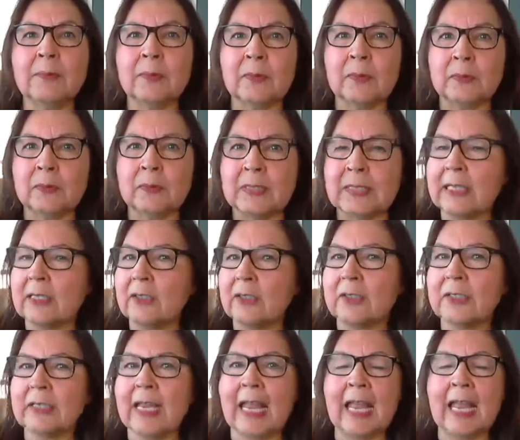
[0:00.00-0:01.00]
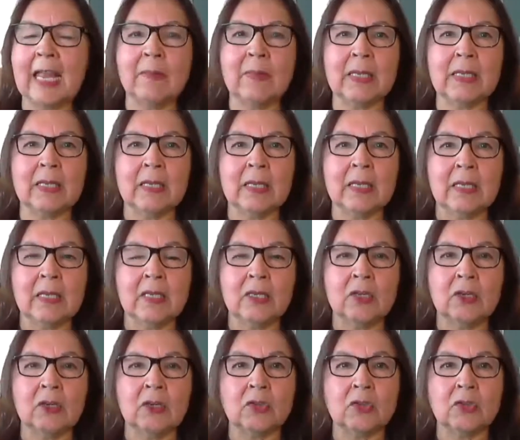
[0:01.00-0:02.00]
settlers came and
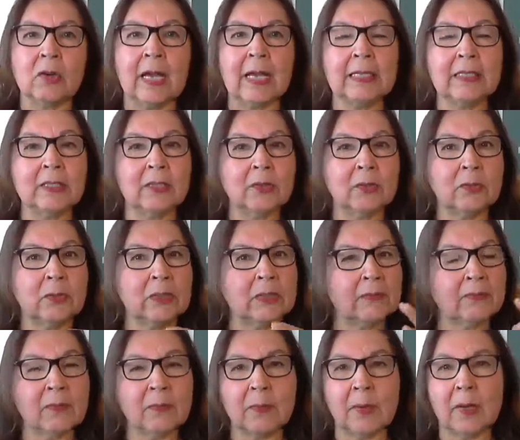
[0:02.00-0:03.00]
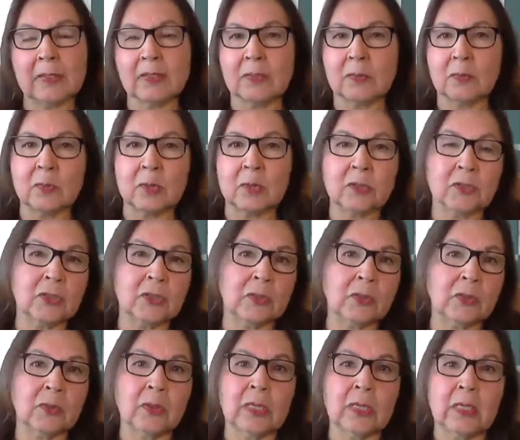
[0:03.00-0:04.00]
tried to, in different parts of the world,
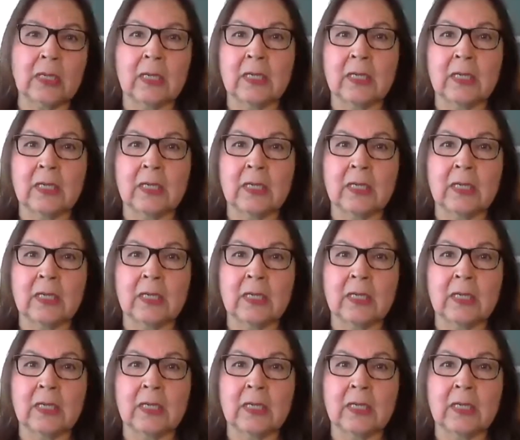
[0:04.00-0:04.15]
to